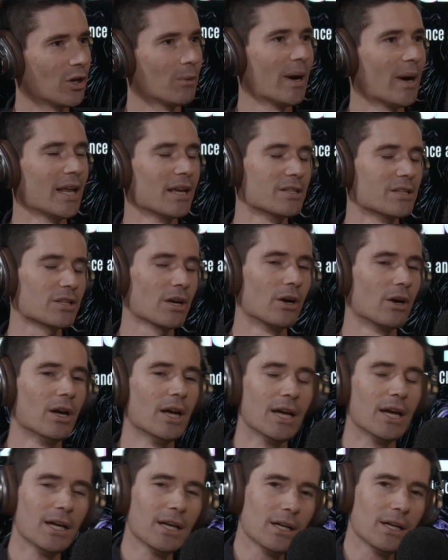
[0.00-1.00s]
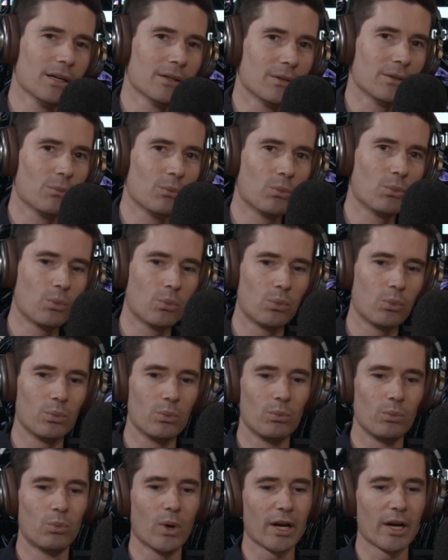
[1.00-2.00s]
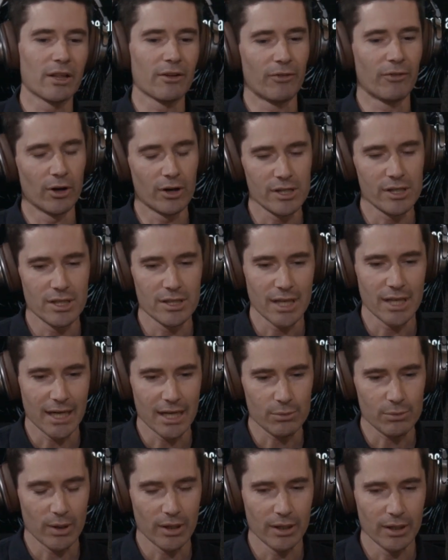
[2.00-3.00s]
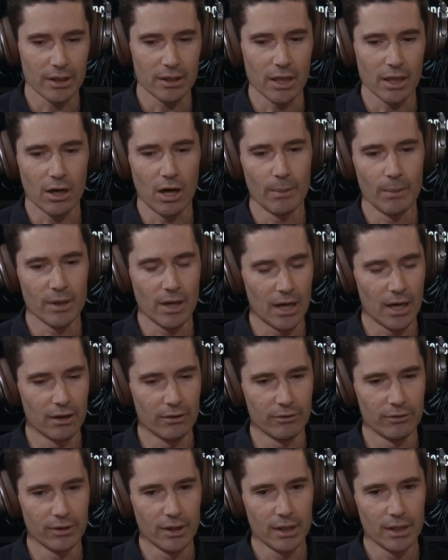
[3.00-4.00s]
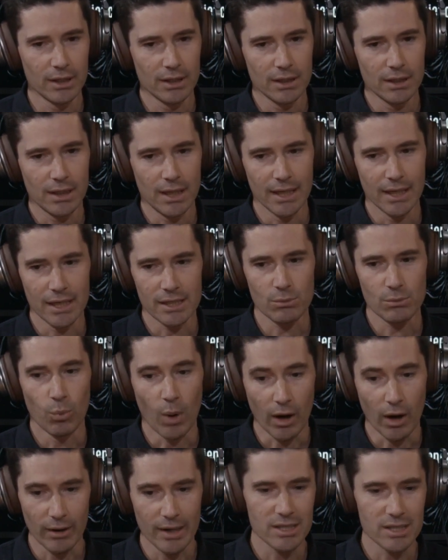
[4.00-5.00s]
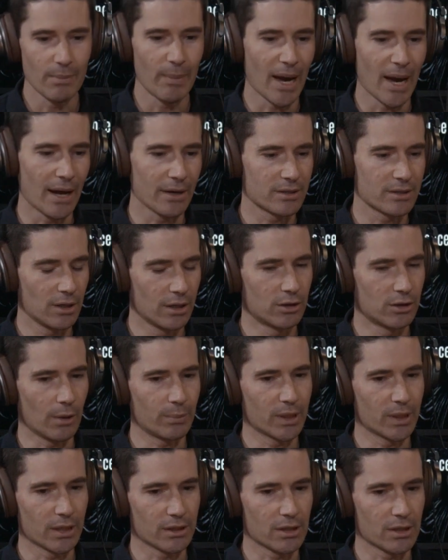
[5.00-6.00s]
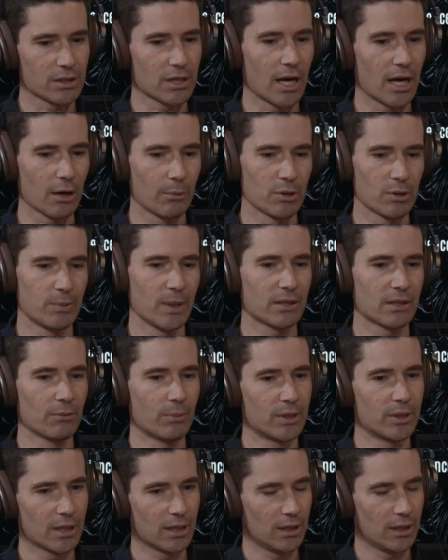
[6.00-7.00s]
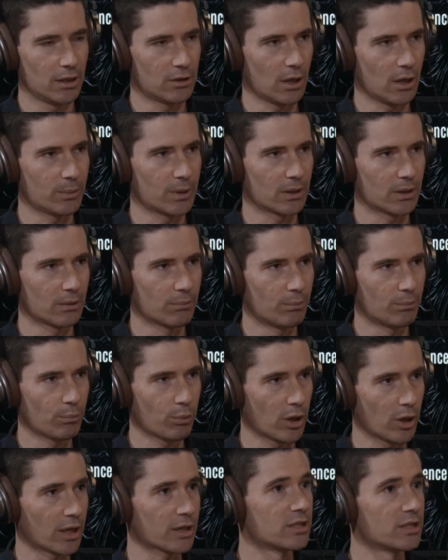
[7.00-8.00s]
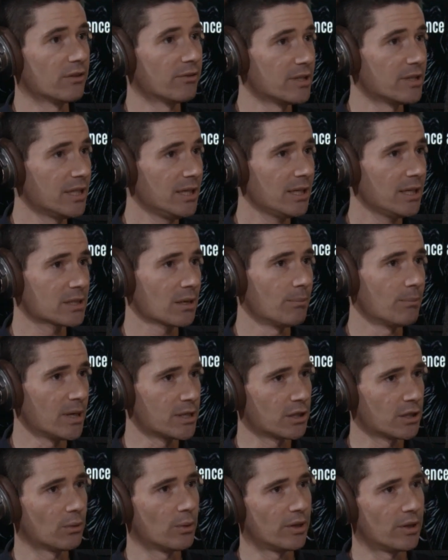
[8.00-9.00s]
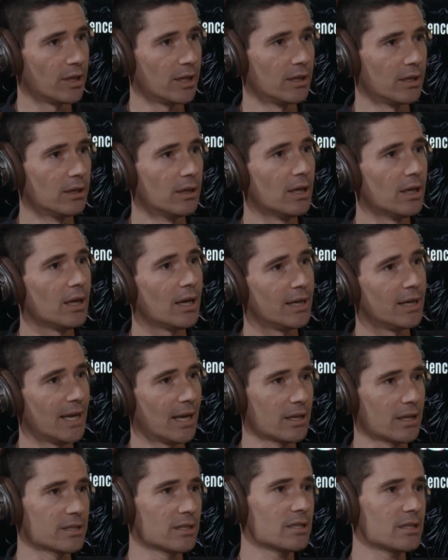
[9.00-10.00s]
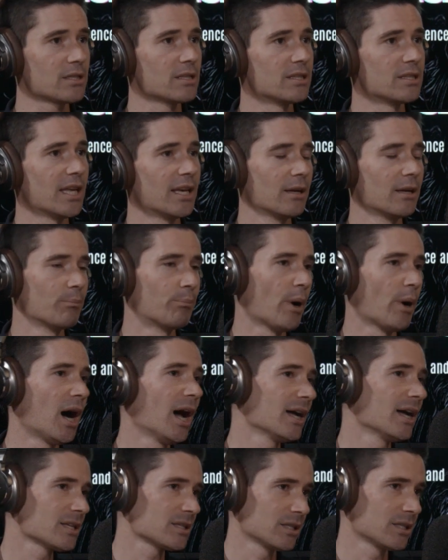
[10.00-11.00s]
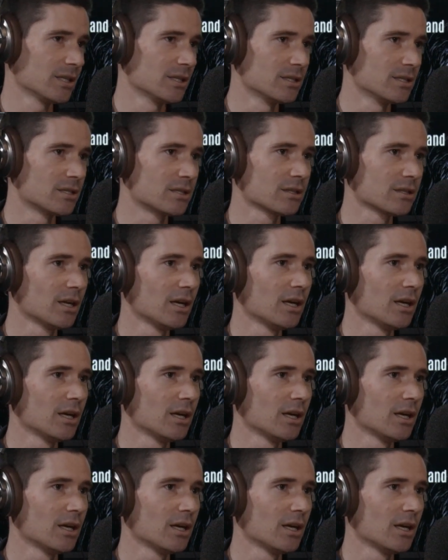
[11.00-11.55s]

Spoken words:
money. And so one of the focuses, I guess one of the common kind of, worries about adopting a societal perspective, particularly adopting productivity as a measure within analysis, is that it biases